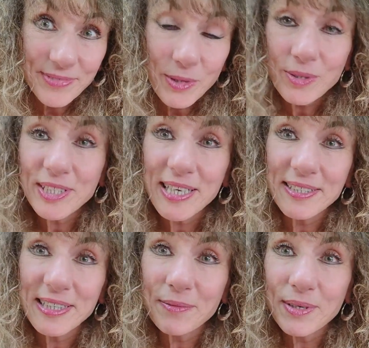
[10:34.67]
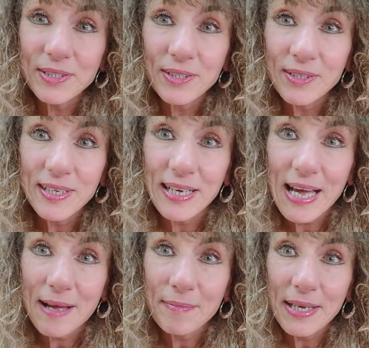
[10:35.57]
Who says he was looking
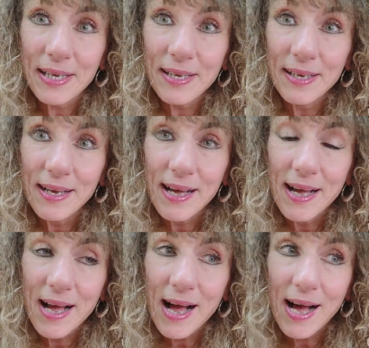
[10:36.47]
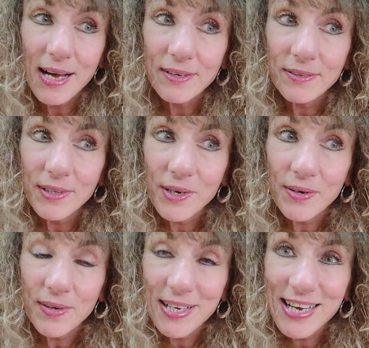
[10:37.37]
at me? I don't
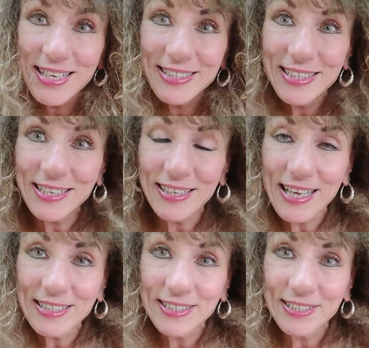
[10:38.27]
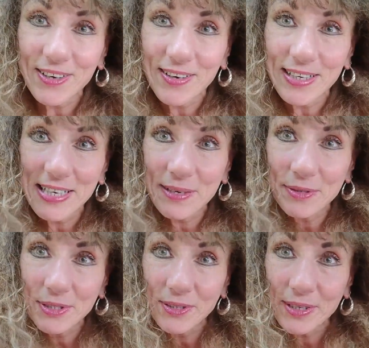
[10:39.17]
know. He had sunglasses on and he
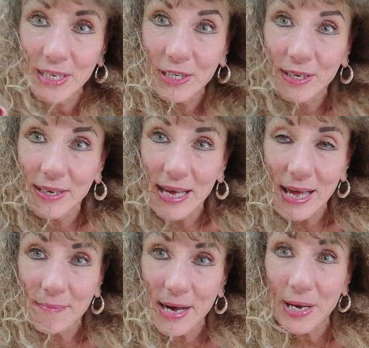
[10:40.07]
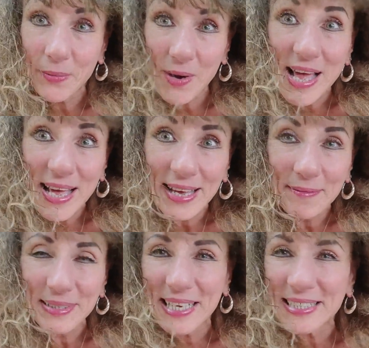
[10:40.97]
was looking my way,
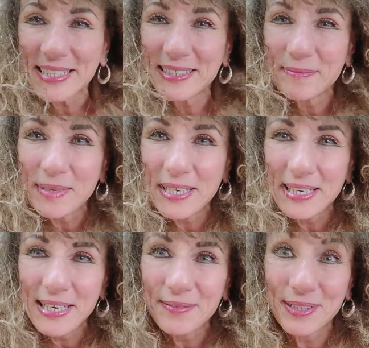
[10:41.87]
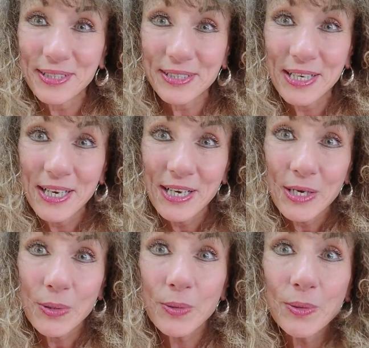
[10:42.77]
but that doesn't mean he was
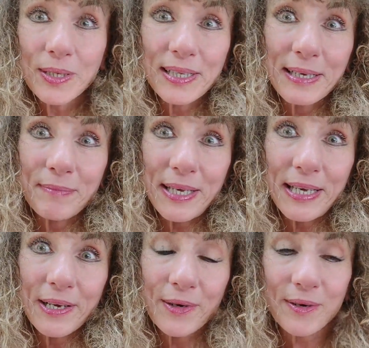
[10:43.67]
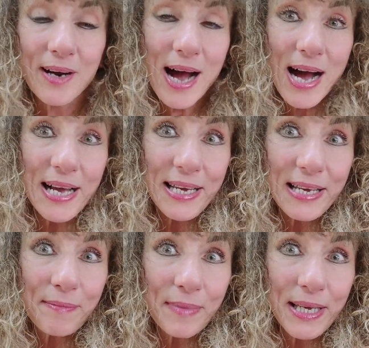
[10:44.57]
oogling me or
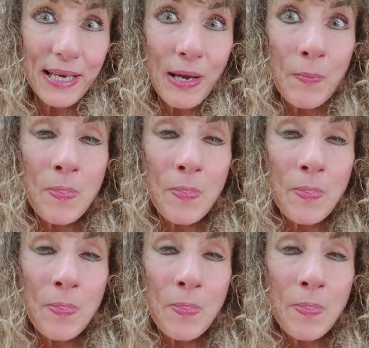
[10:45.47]
eyeing me